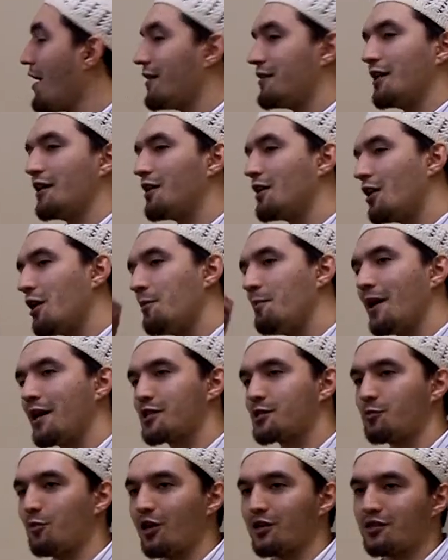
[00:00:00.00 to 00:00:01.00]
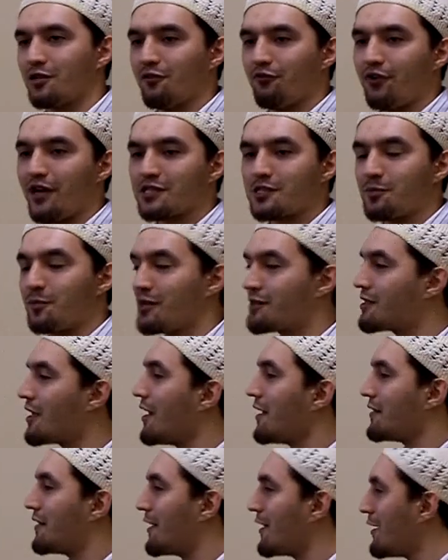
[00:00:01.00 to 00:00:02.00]
They didn't make smart investments,
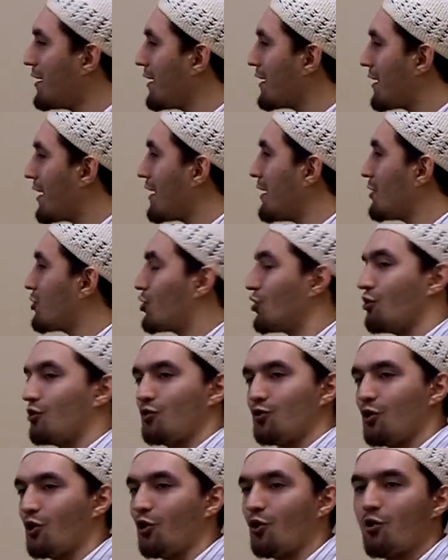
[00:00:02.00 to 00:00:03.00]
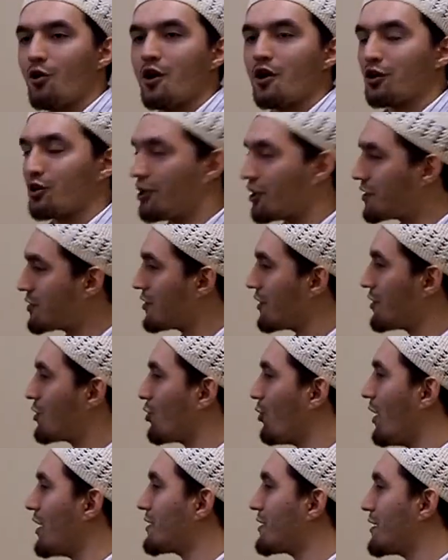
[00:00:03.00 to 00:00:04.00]
they didn't get into you know good
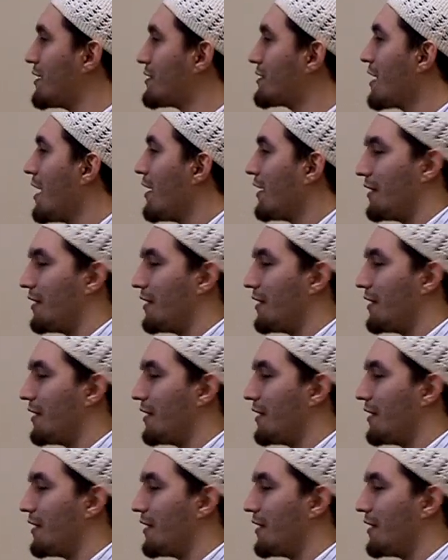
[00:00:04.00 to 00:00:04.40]
situations,